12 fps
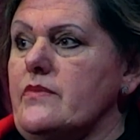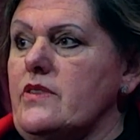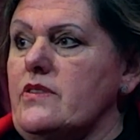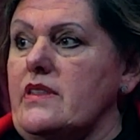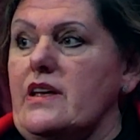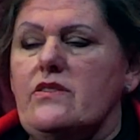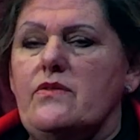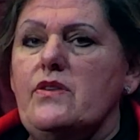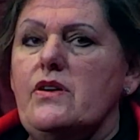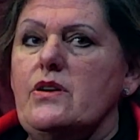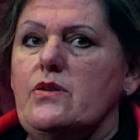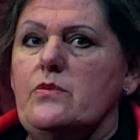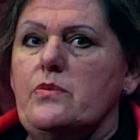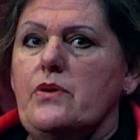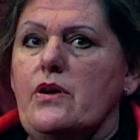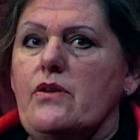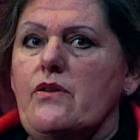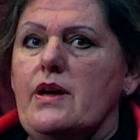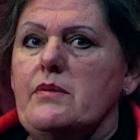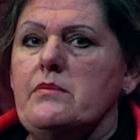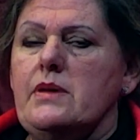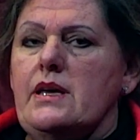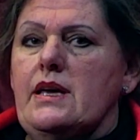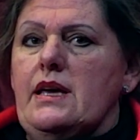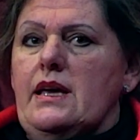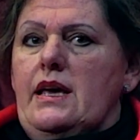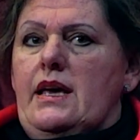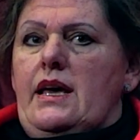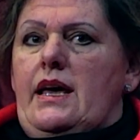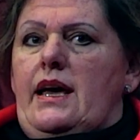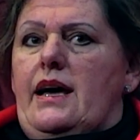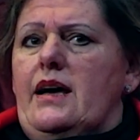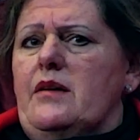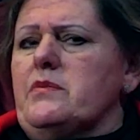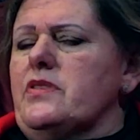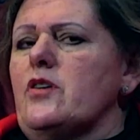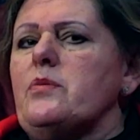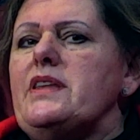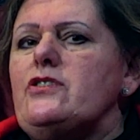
So that's a very good program. There'll be